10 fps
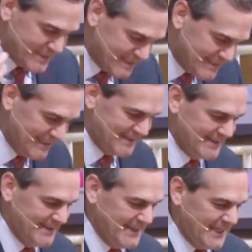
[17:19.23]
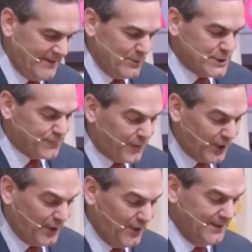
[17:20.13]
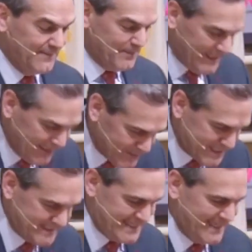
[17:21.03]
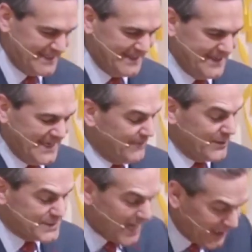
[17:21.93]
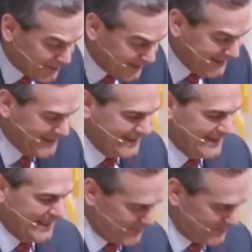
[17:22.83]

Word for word: he was content. If he was full, he was content. If he was hungry,